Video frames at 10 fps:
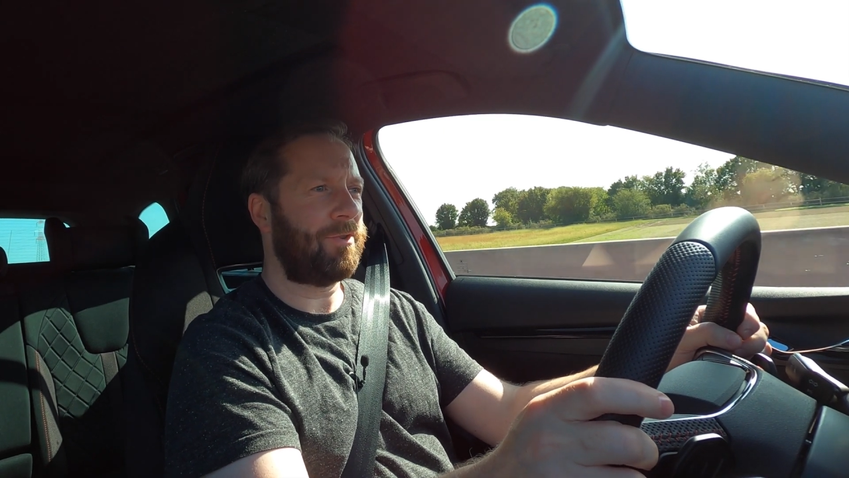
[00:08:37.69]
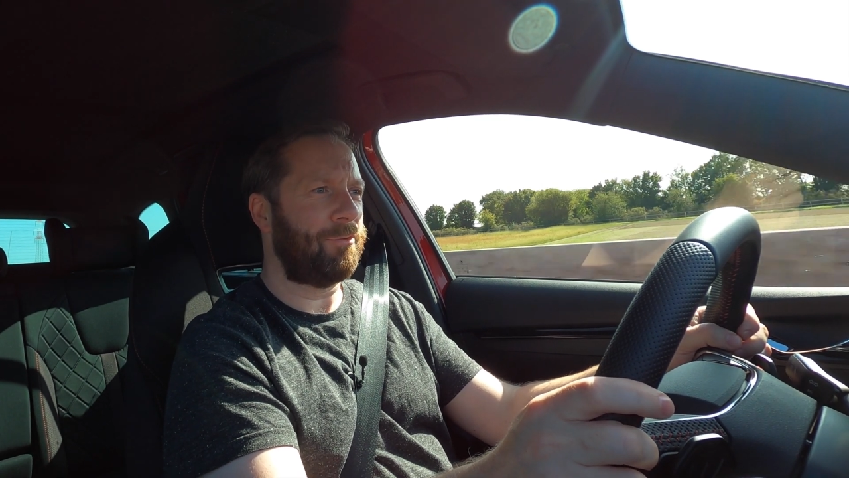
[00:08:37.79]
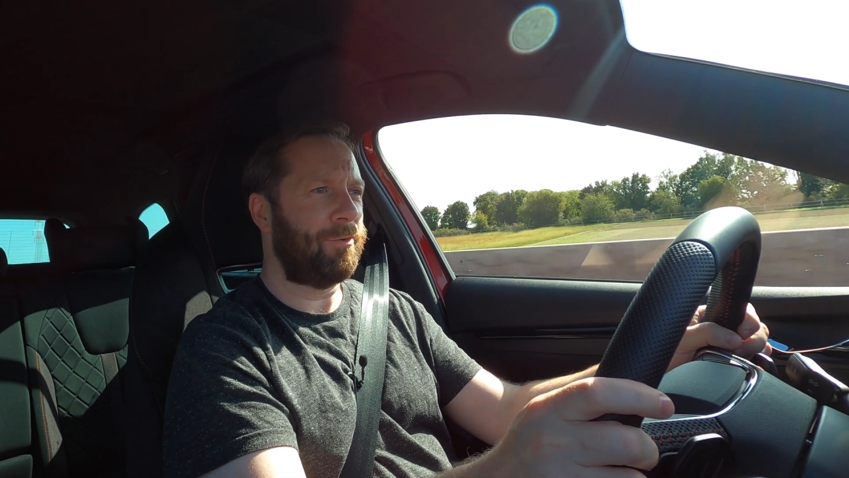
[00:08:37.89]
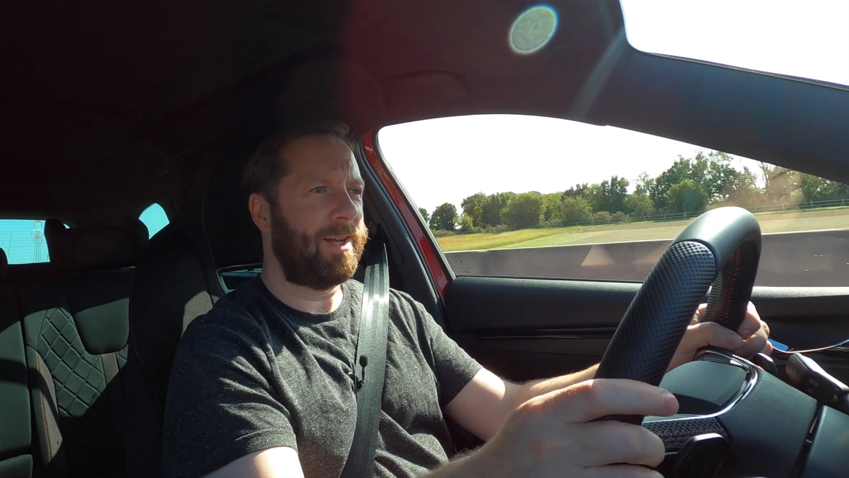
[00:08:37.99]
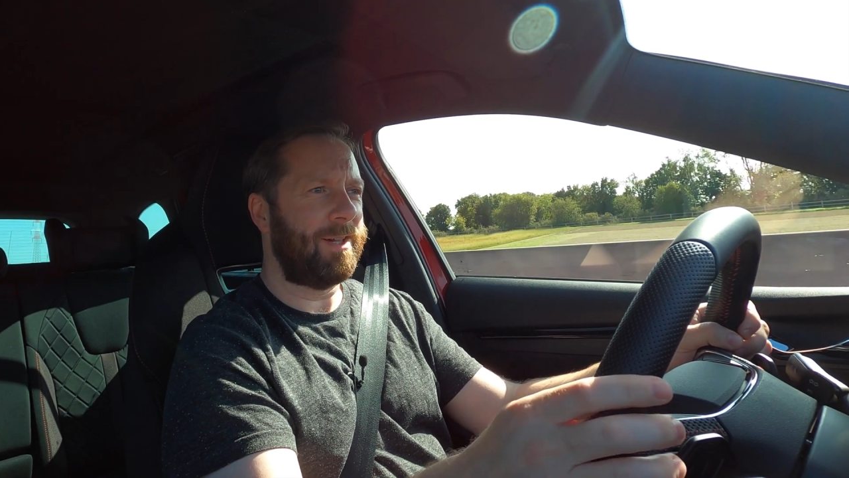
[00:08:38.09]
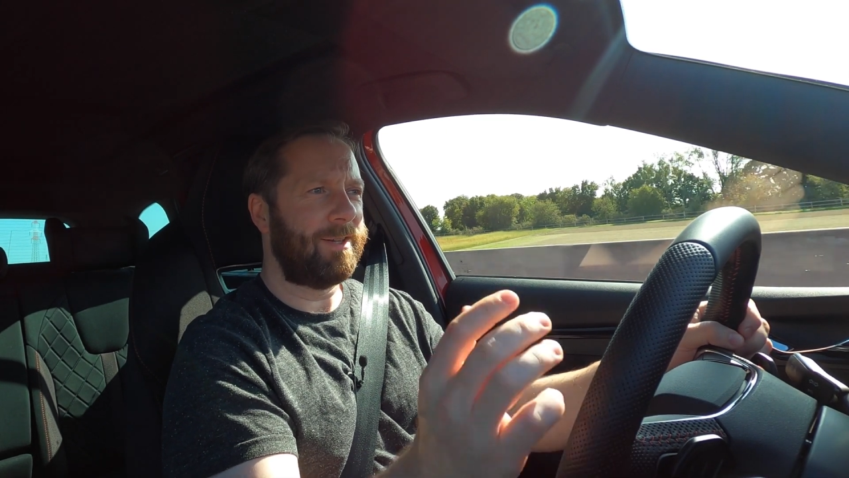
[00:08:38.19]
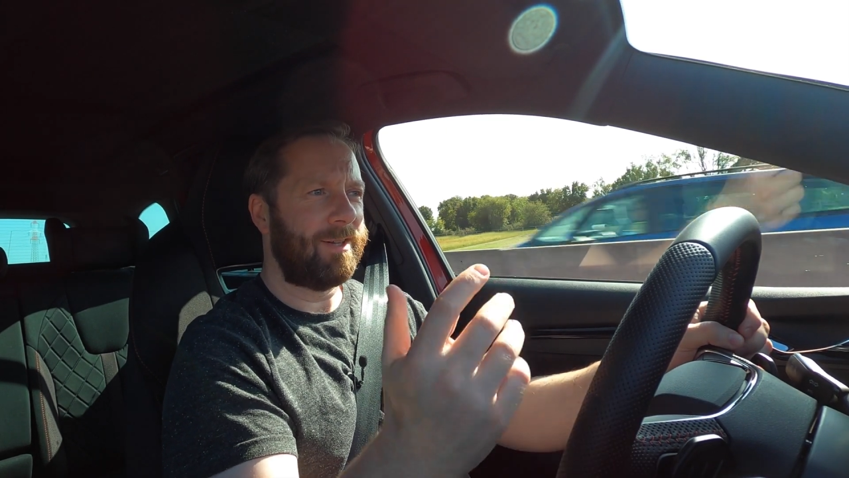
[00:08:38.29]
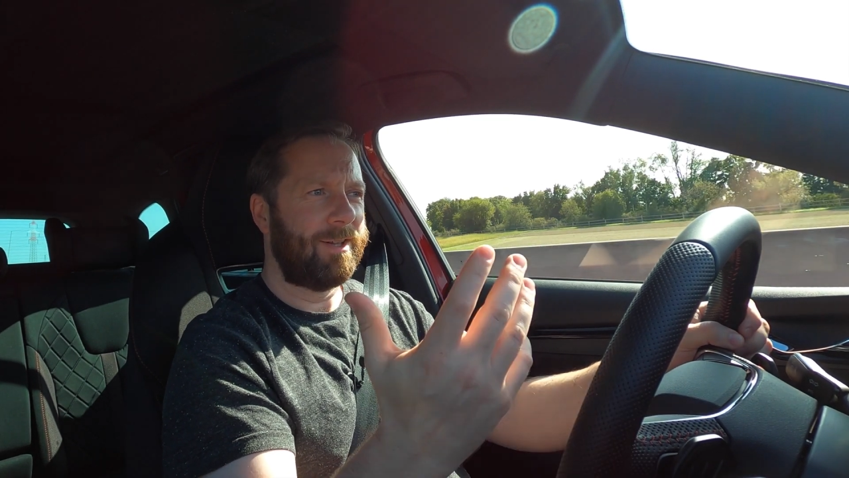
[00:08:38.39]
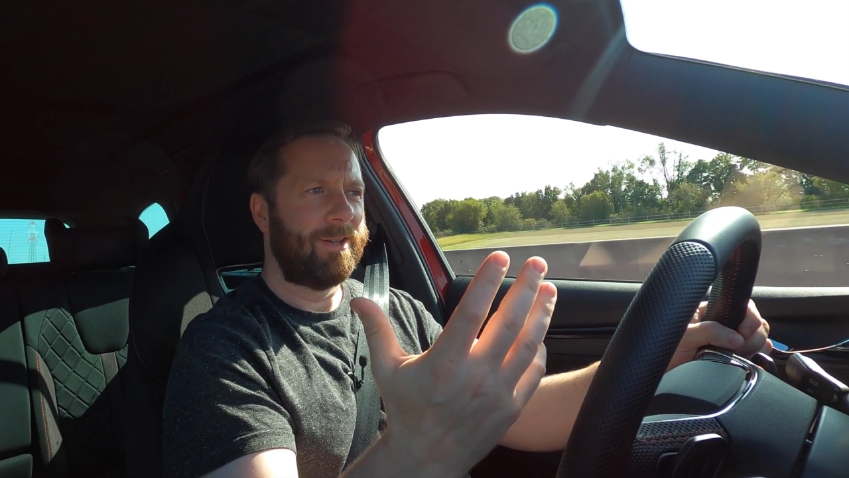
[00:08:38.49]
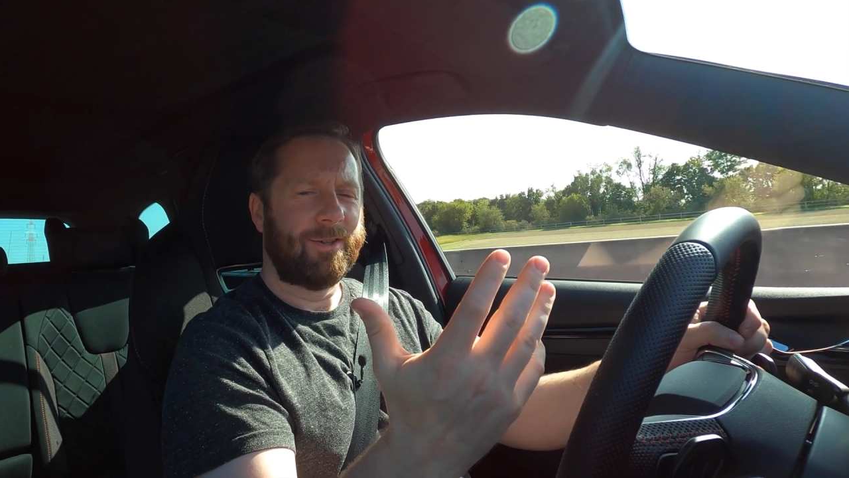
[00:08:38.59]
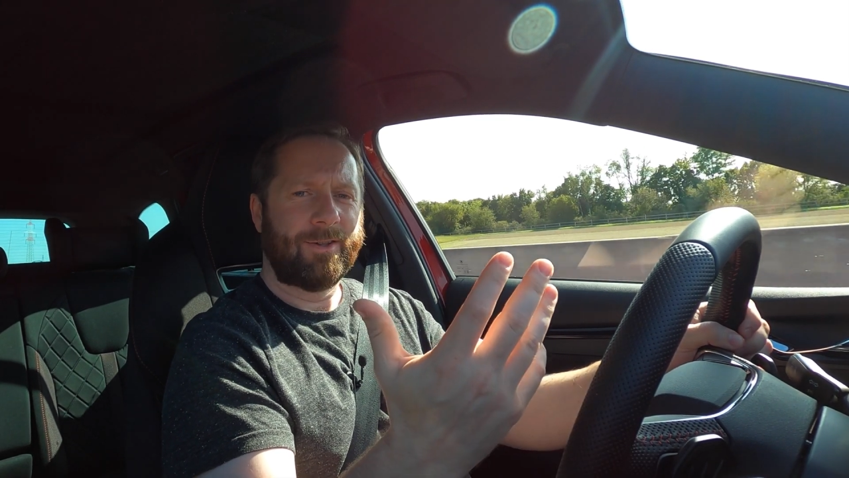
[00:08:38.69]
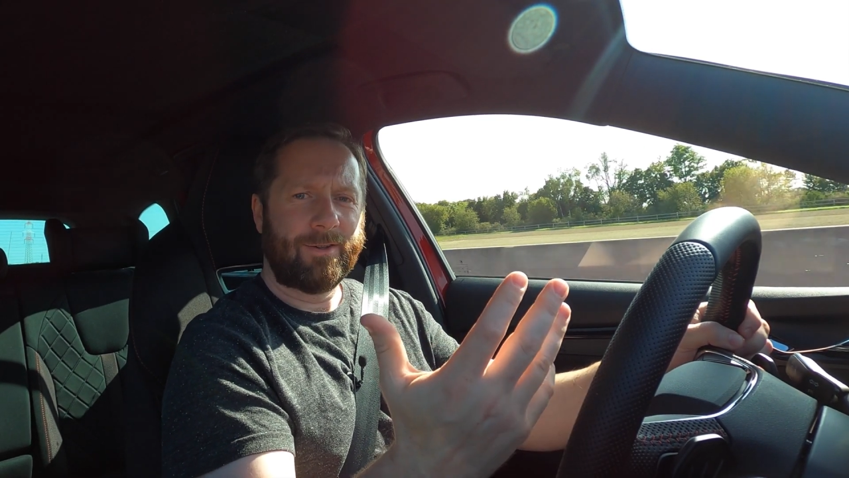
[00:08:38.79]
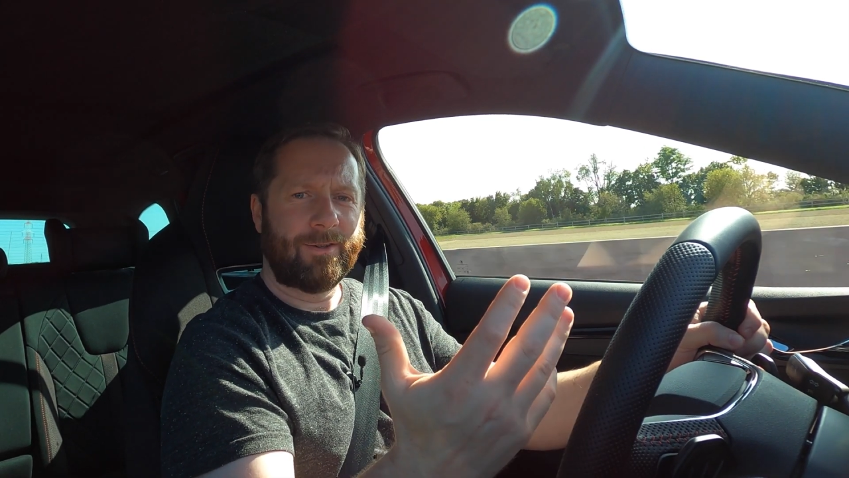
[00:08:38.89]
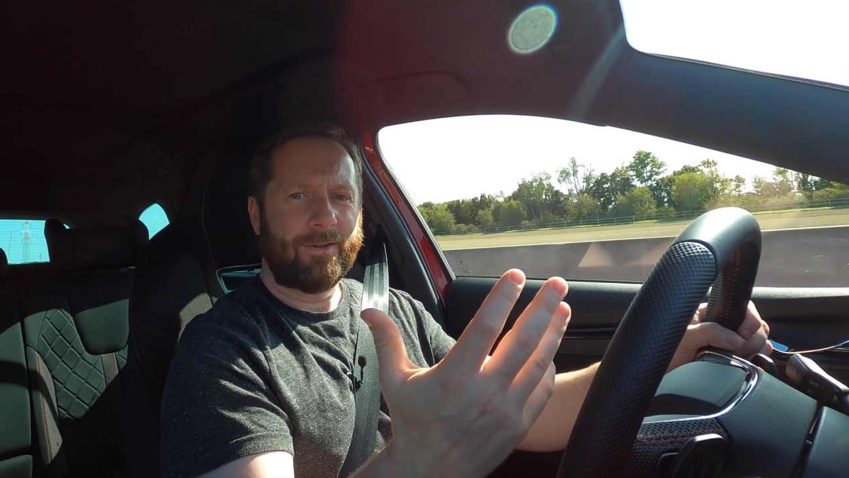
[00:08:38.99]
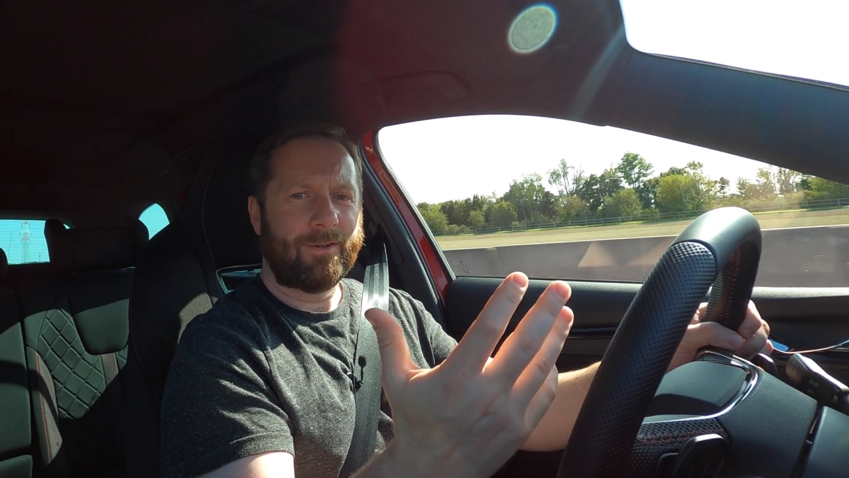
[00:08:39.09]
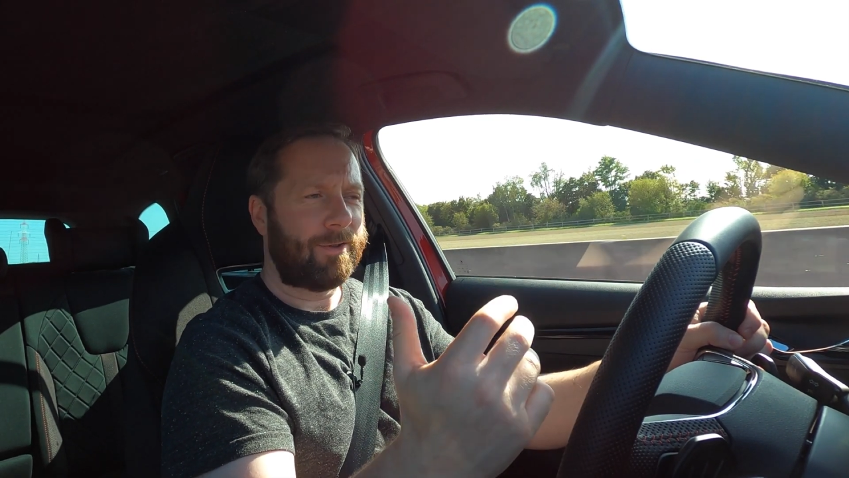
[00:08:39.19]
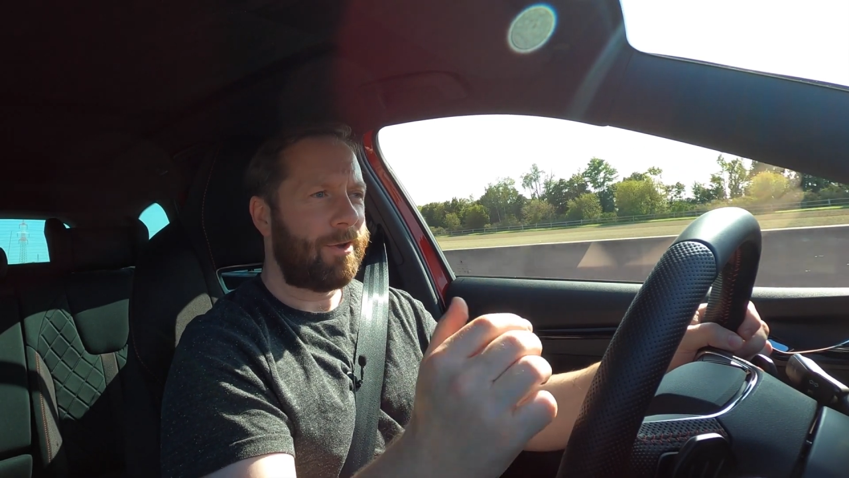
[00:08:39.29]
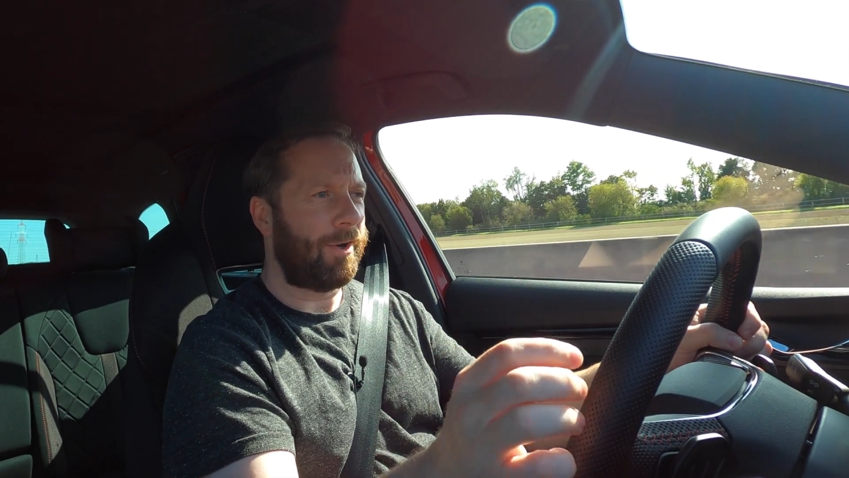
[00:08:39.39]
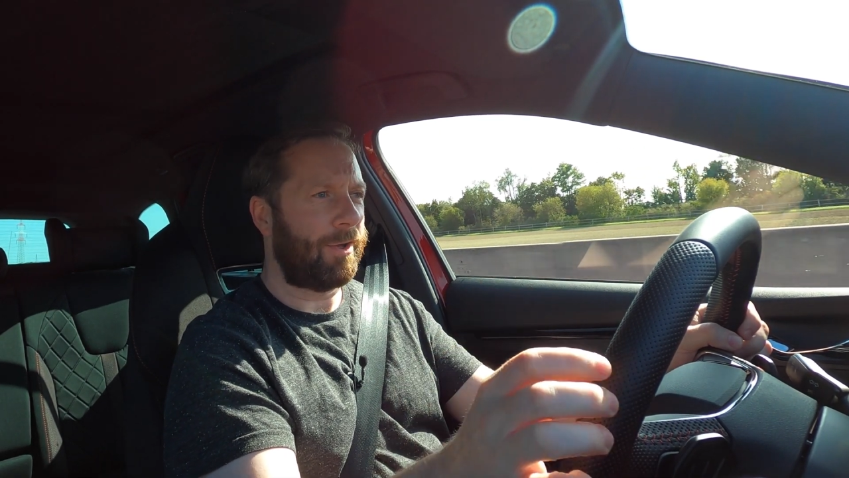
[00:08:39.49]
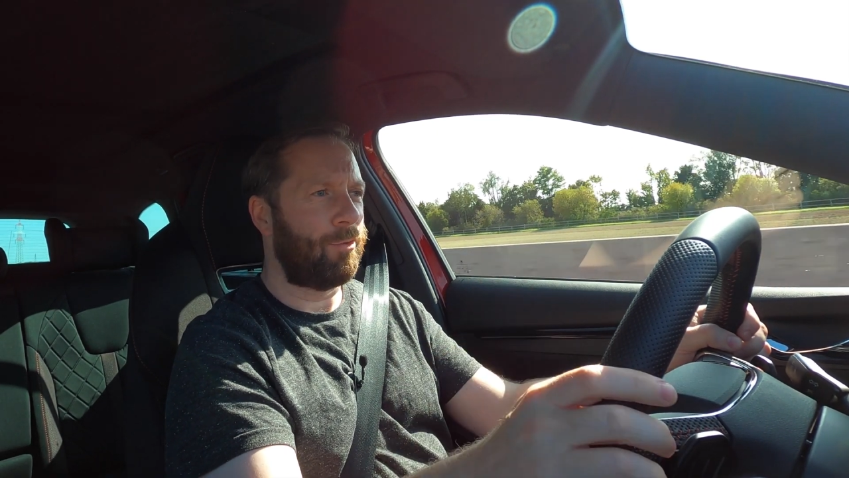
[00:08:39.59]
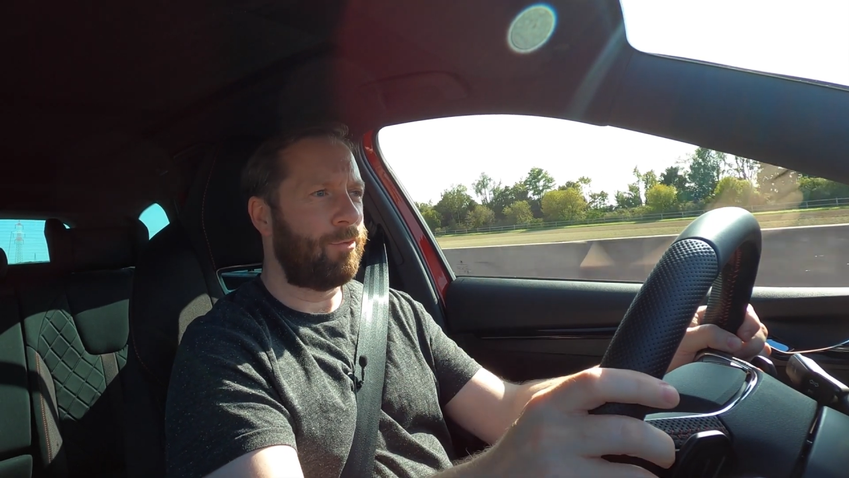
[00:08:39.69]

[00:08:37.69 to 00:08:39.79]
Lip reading: It's a real kind of